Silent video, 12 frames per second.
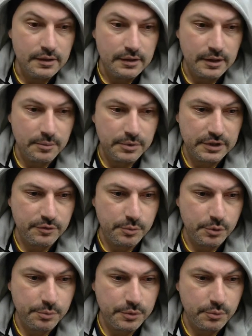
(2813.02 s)

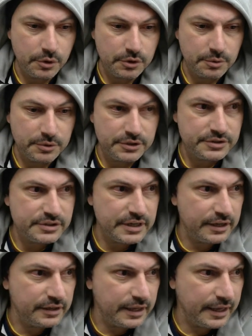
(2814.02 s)
Unbelievable. But what I'm going to
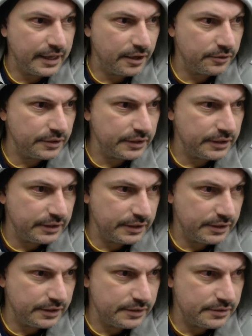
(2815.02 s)
say now
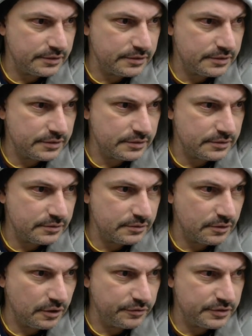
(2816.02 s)
is,
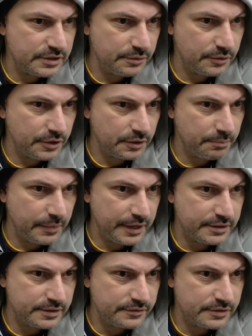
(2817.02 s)
obviously we've got a
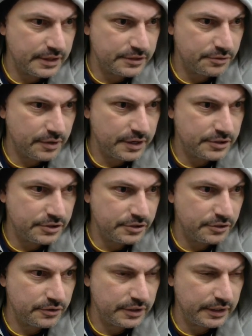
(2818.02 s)
massive saturation
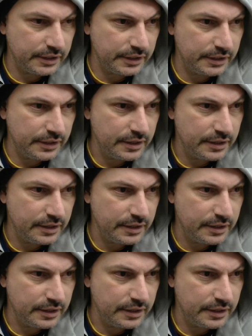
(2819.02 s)
on the